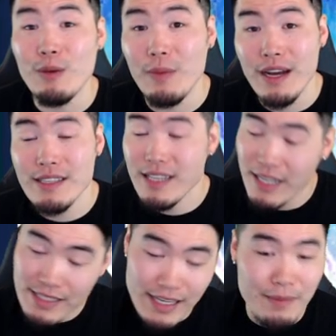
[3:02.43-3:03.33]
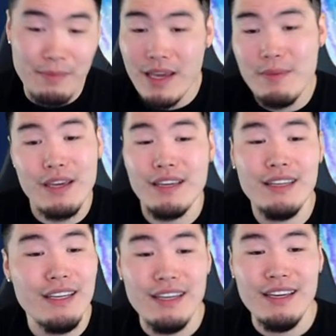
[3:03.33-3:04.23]
boss. Like I said, maybe
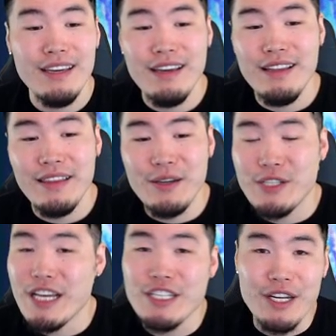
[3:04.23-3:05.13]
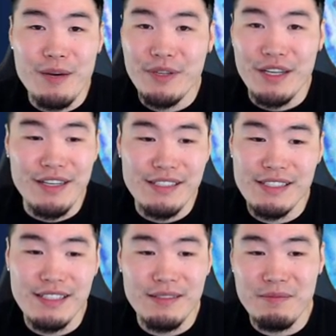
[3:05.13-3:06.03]
they'll change it up
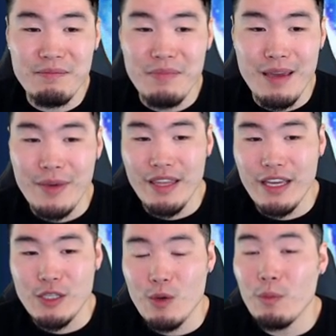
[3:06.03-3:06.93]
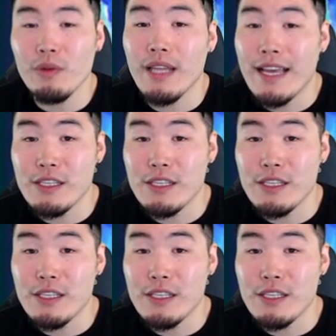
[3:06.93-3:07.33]
because maybe they don't plan to